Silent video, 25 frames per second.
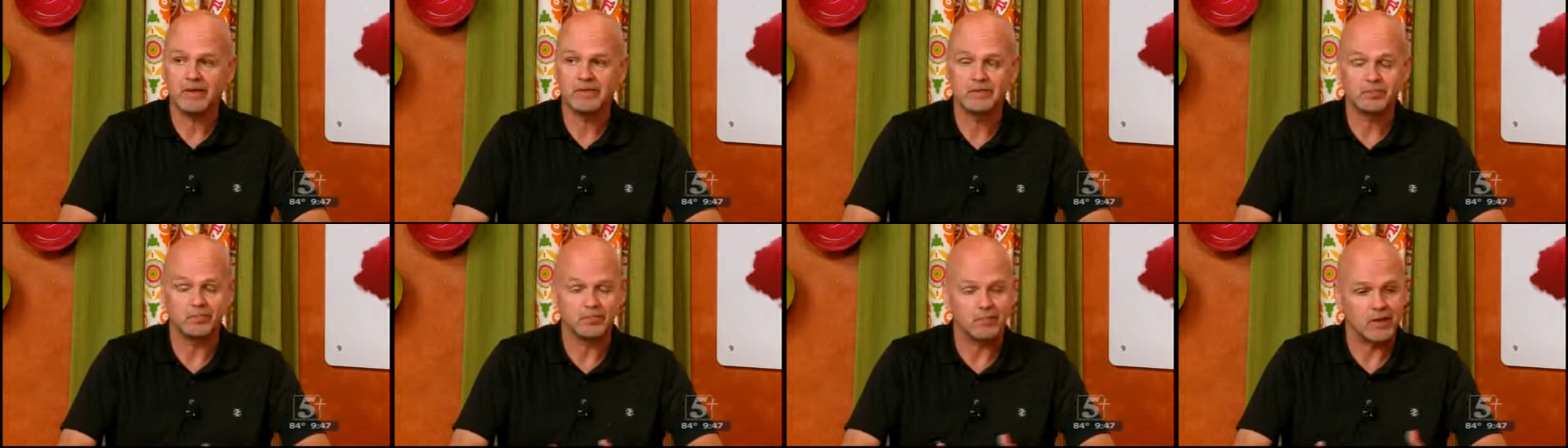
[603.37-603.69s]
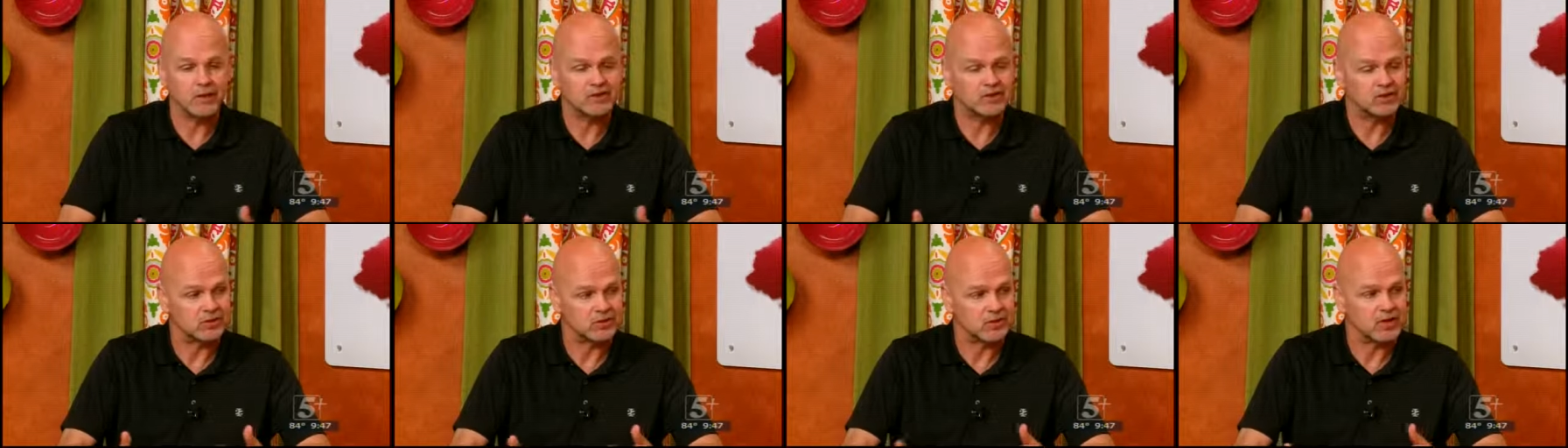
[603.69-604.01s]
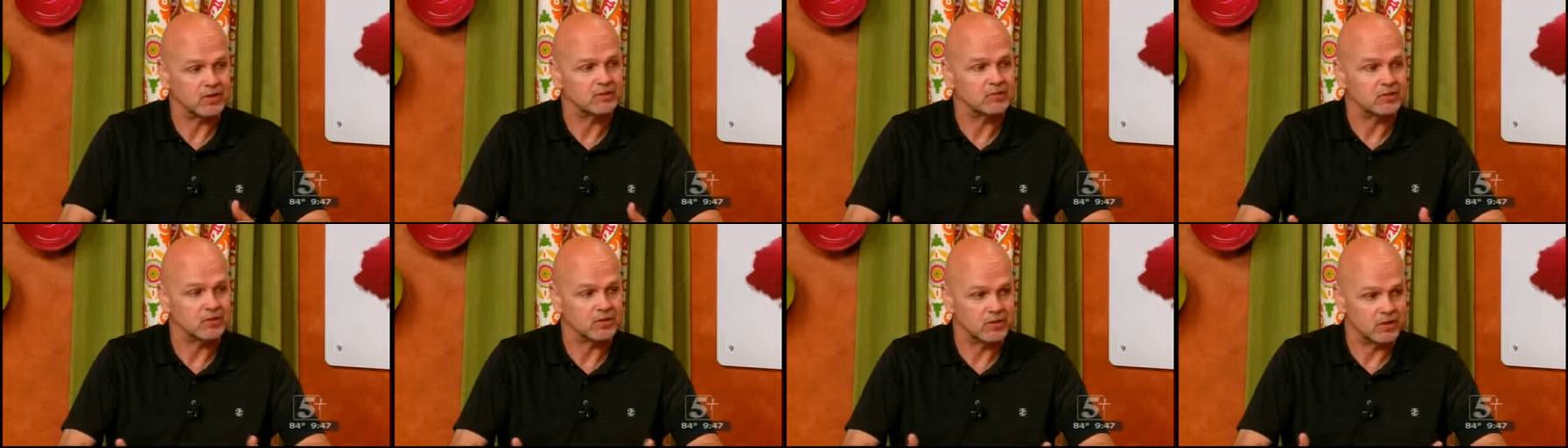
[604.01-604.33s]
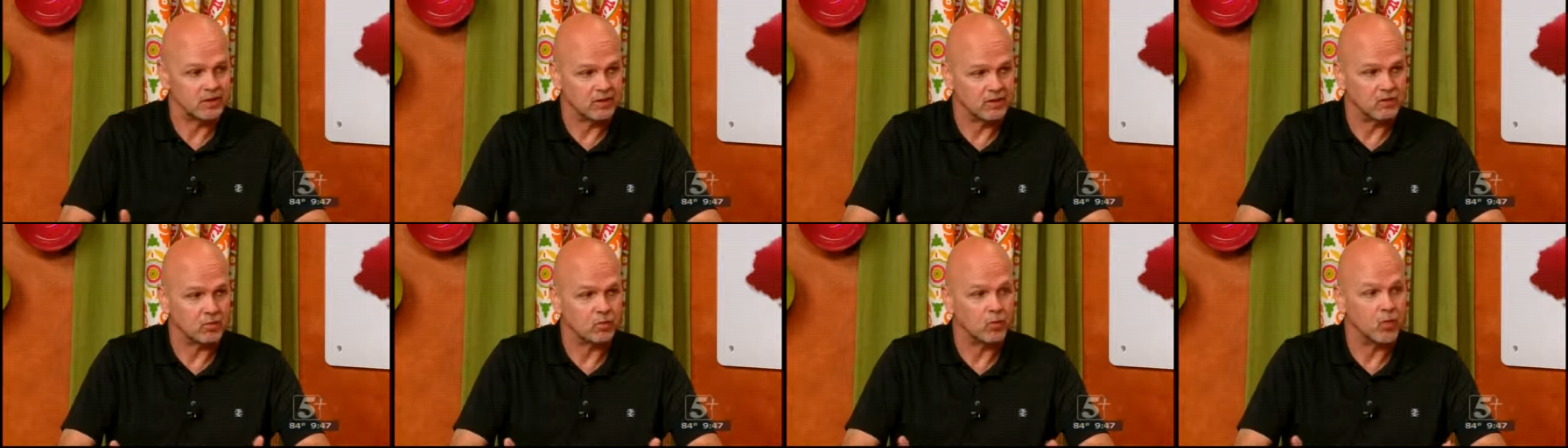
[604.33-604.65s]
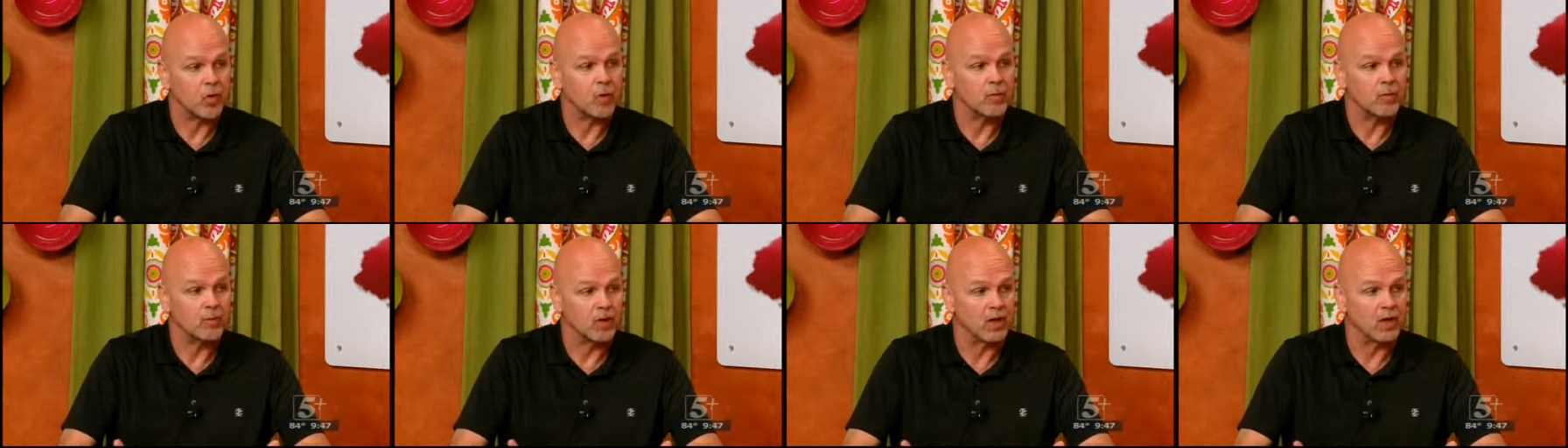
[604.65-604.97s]
it's much different than the
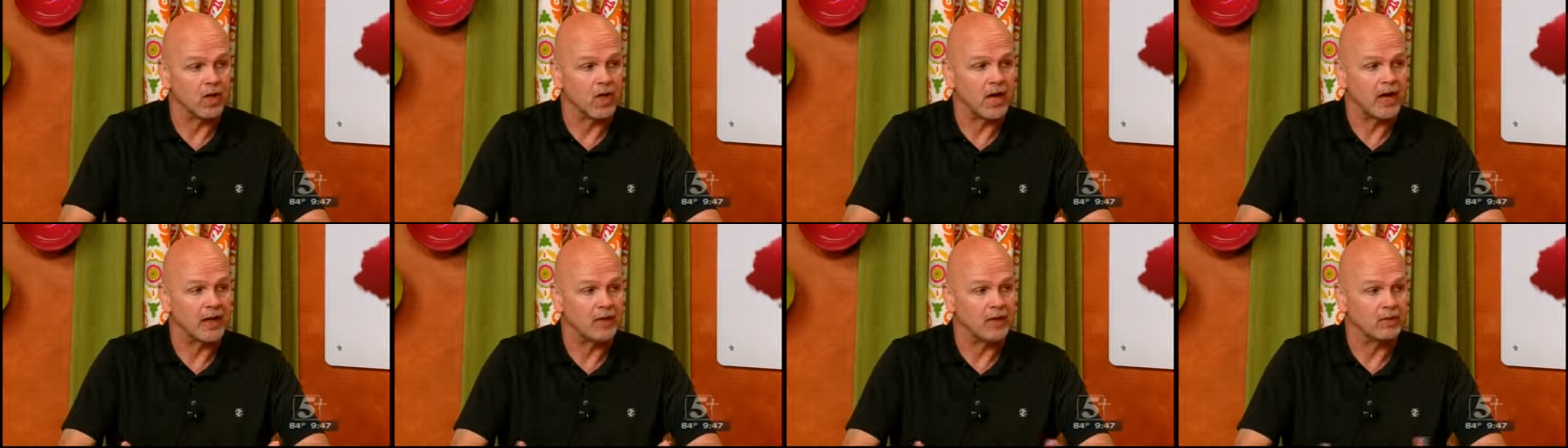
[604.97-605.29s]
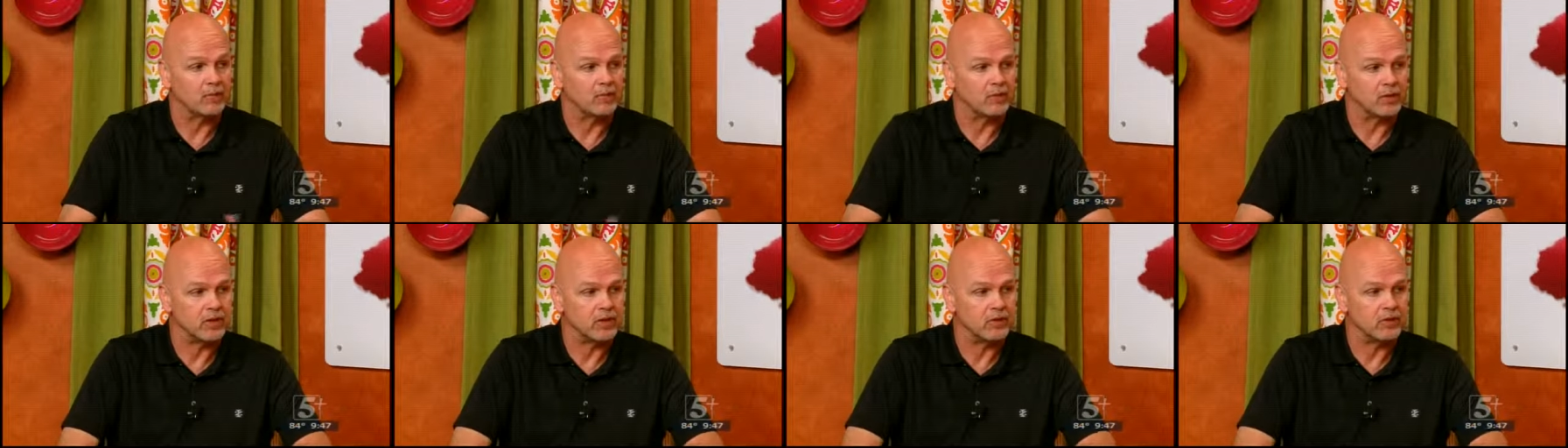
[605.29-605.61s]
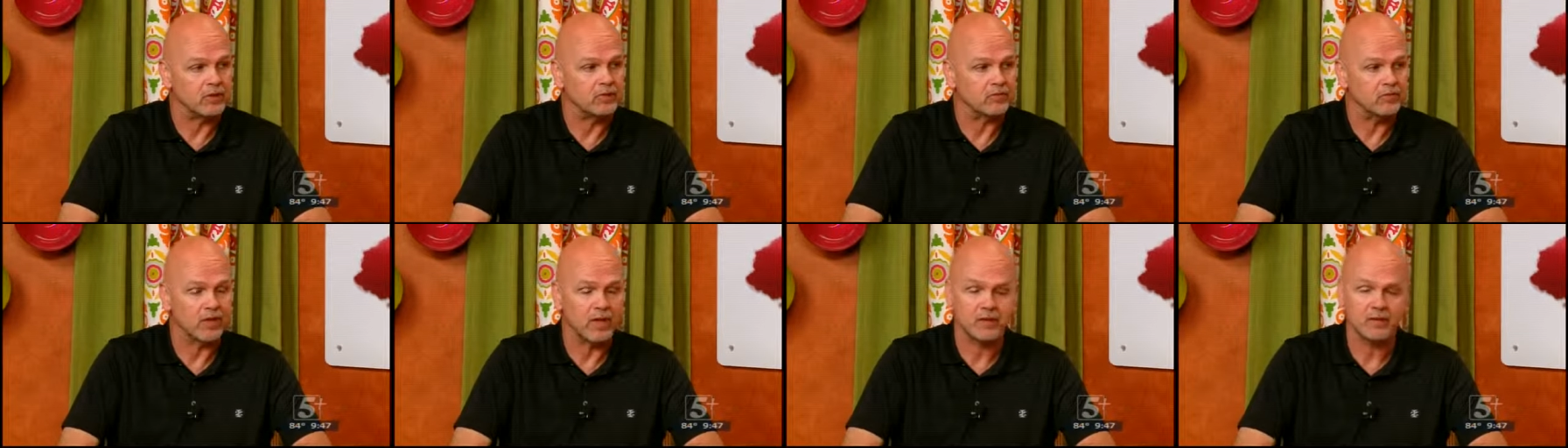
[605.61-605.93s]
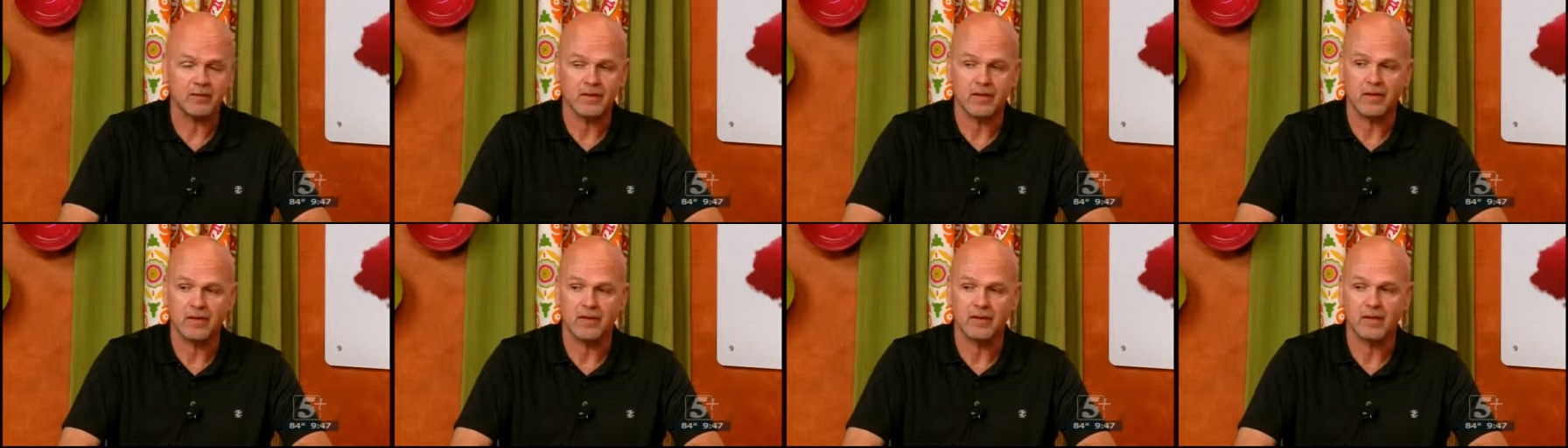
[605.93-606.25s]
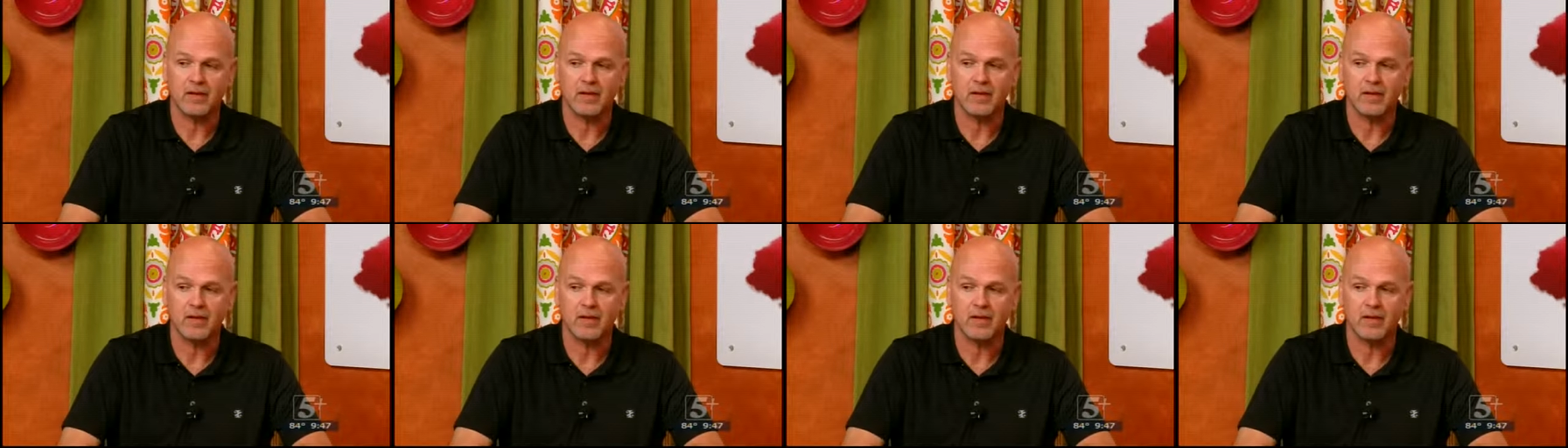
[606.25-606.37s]
normal lighting we use, I think.